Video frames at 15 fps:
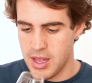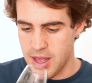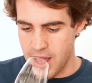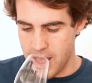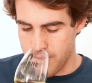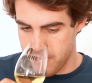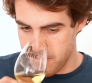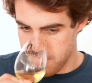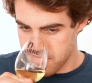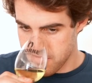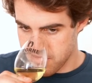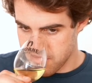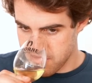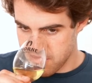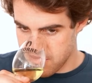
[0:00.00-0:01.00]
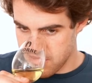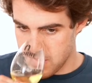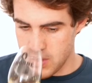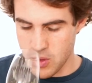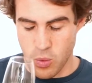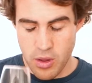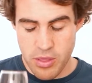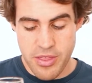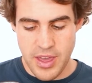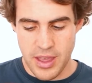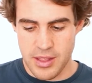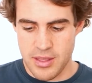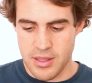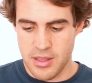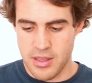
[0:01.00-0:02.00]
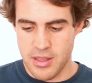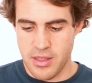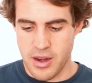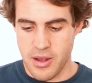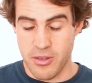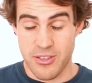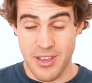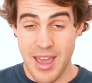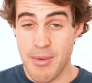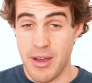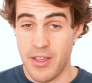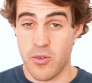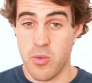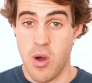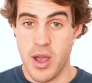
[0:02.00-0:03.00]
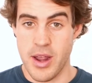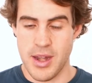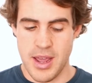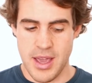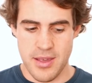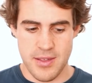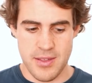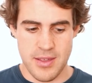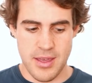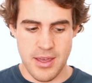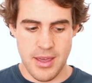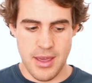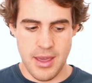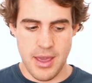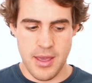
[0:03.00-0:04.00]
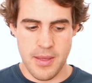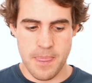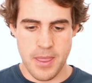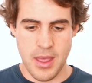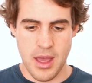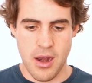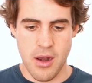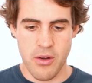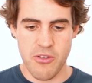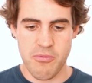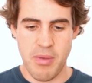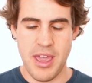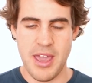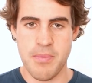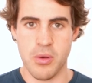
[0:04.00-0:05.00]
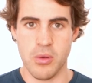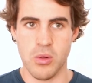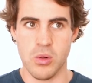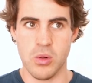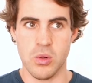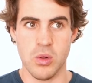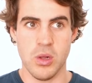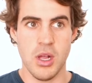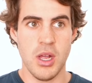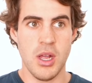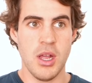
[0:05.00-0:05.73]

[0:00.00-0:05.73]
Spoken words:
The one thing that I would say about this wine is a lot of people